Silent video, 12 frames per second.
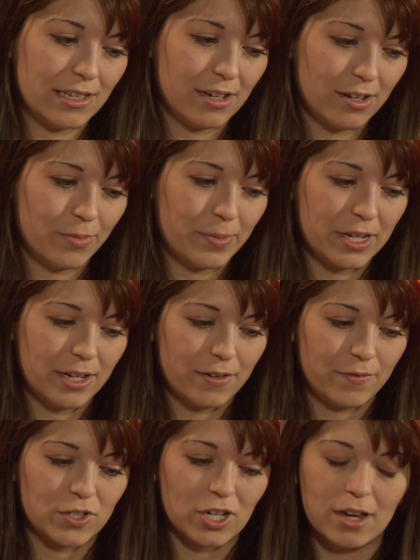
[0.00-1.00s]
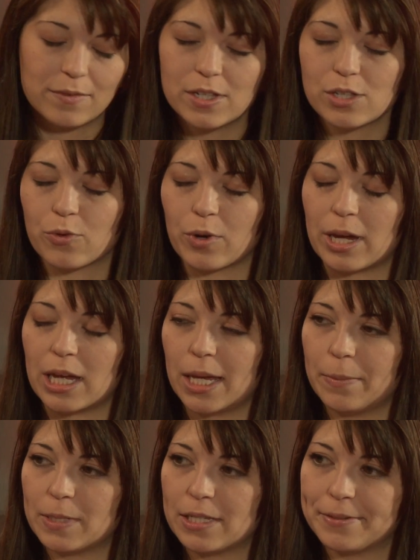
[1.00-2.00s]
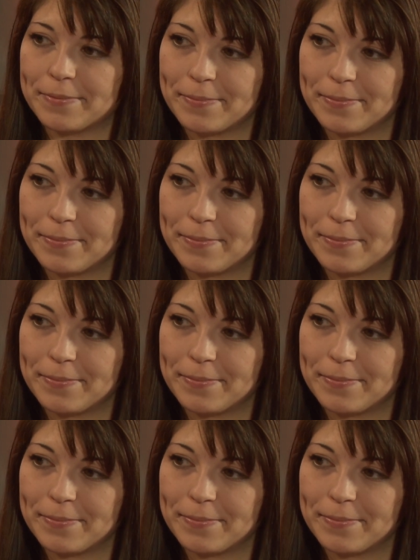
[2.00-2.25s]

a little bit of JavaScript.